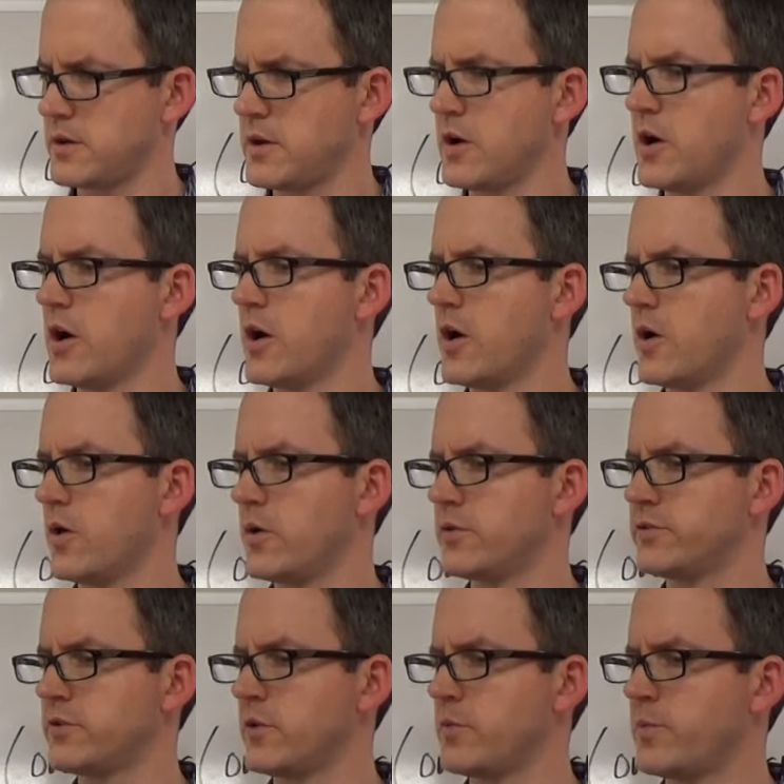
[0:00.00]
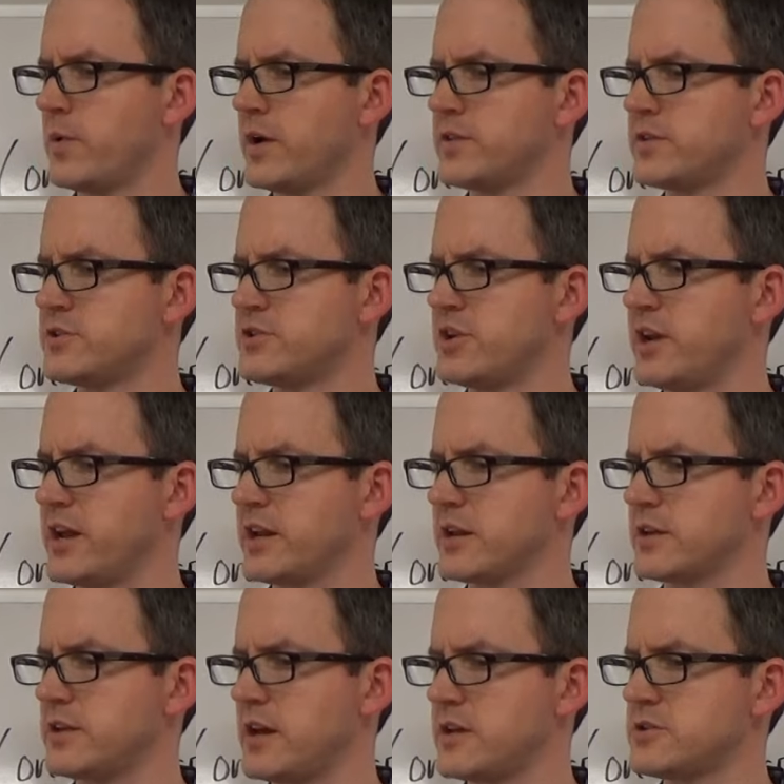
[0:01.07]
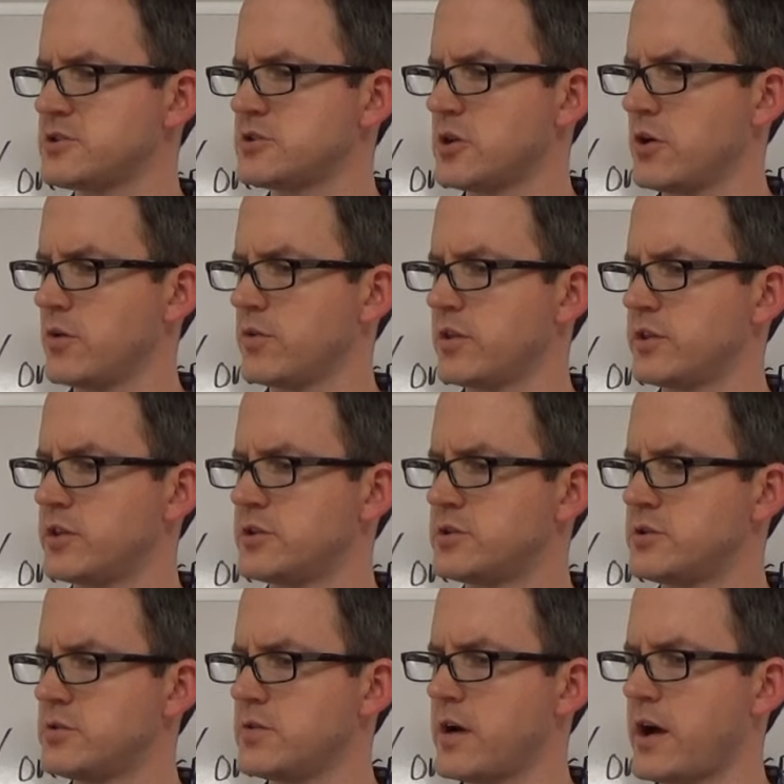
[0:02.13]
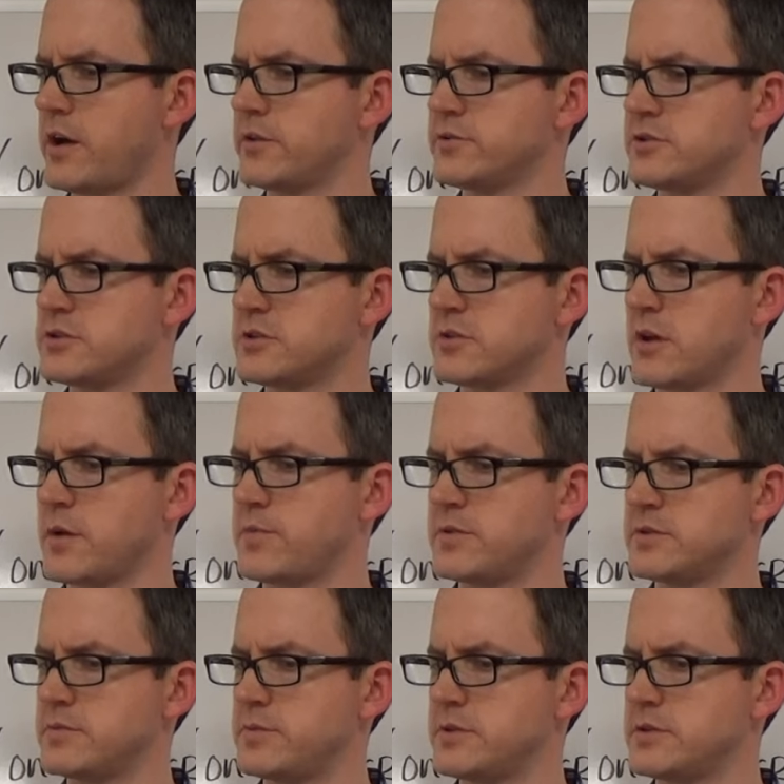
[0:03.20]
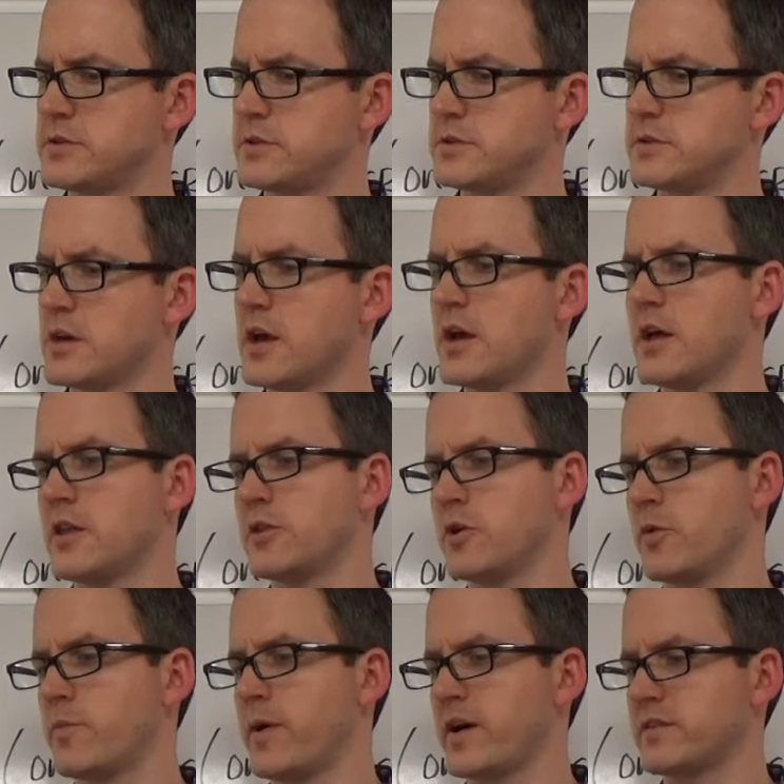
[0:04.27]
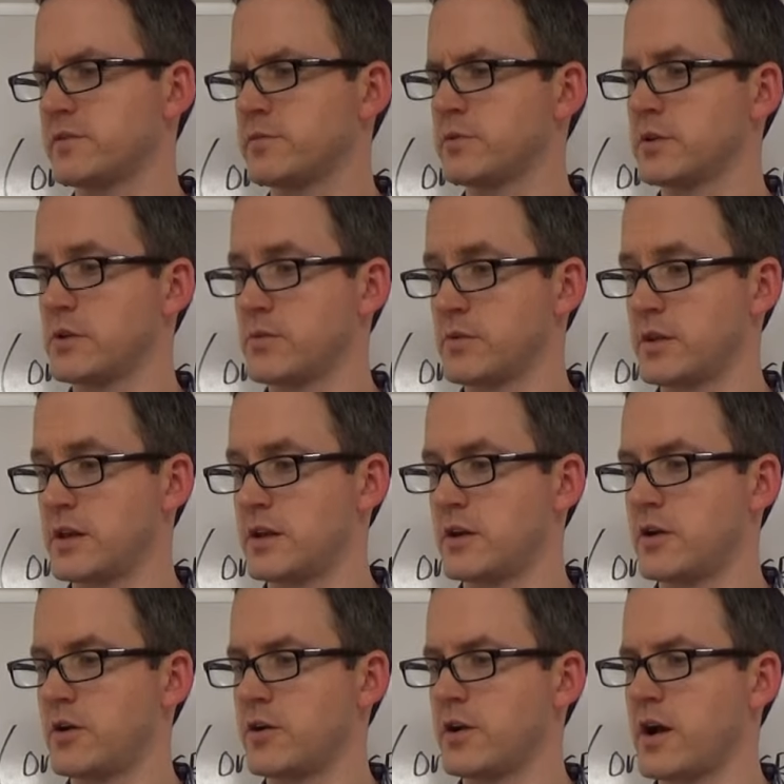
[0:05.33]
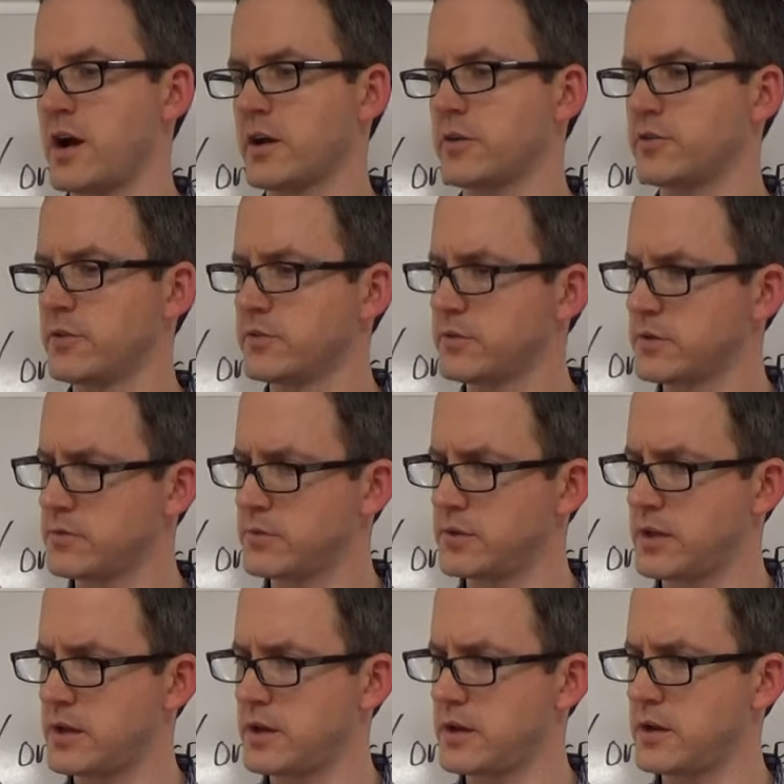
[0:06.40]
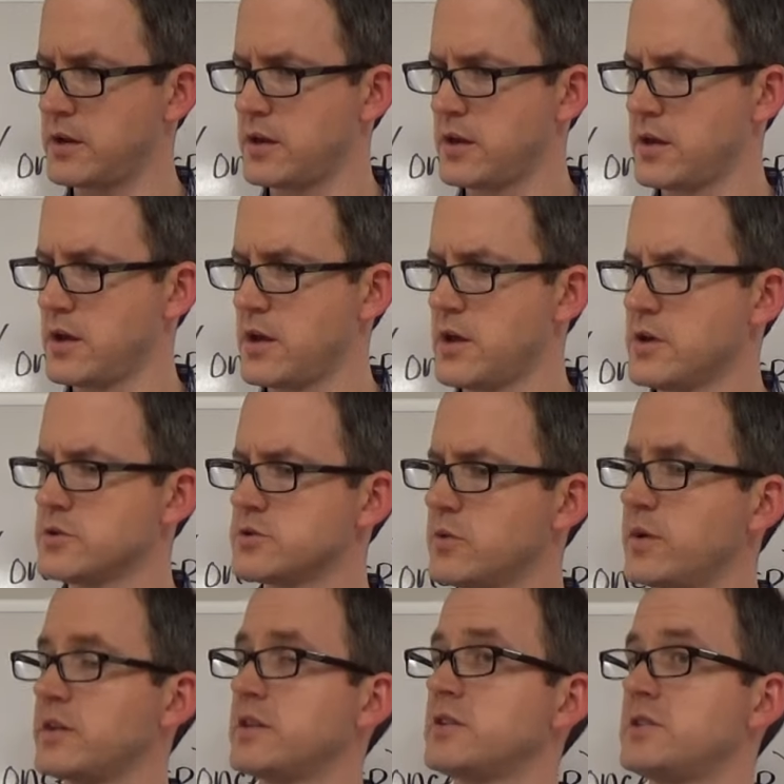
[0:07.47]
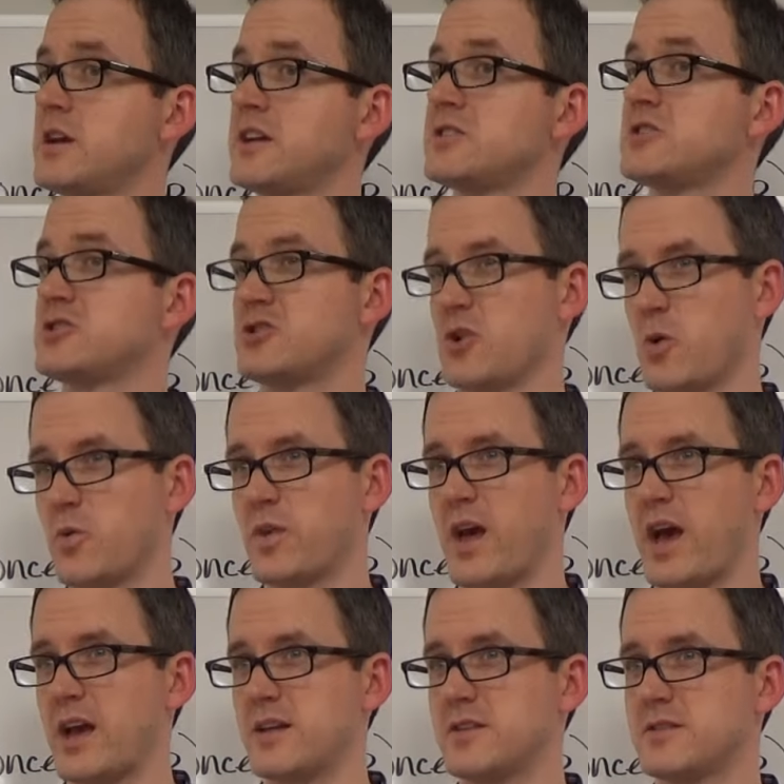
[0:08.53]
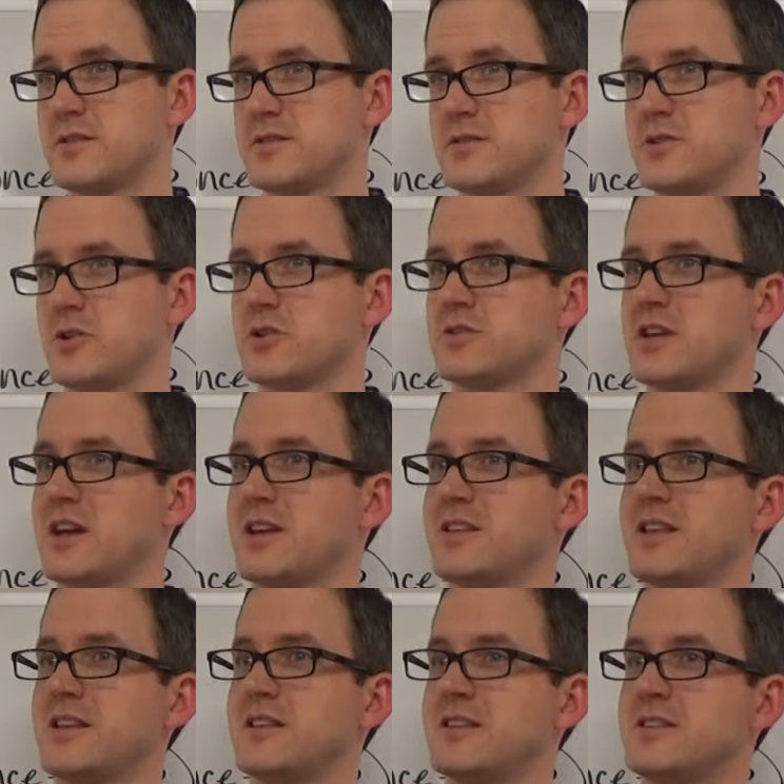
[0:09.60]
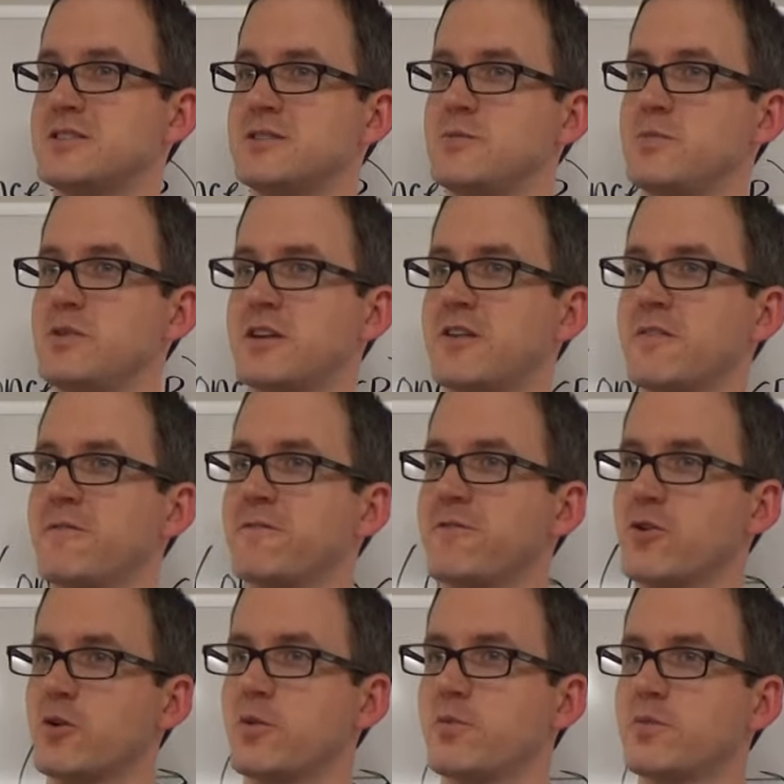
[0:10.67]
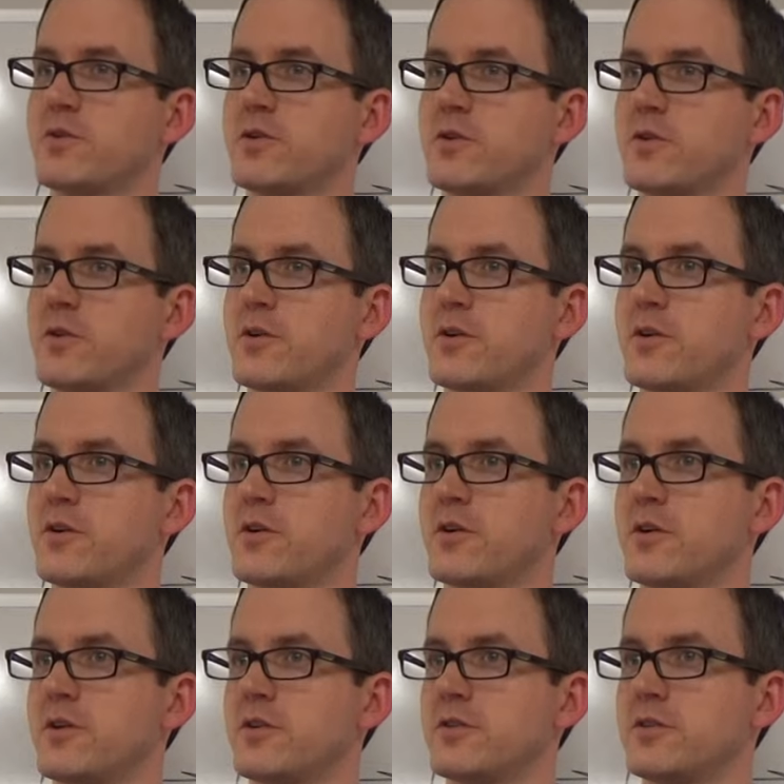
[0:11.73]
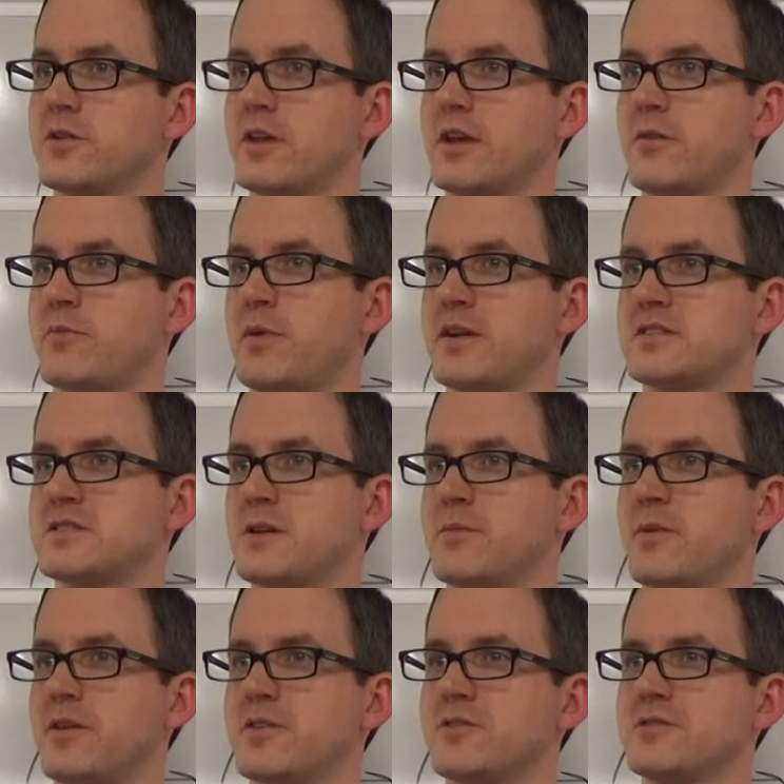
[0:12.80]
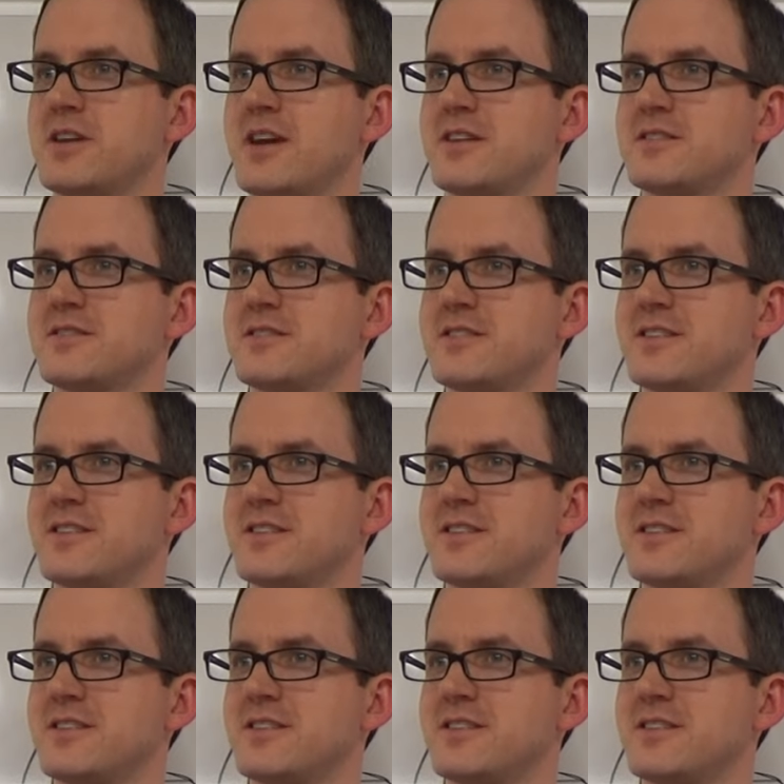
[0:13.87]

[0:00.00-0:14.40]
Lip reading: Oh, but the genetic tests show that the two algae scraping species, though possibly related, are not closely related. So wait, the tests show that. So you're saying that it needs to be confirmed, like by some other test?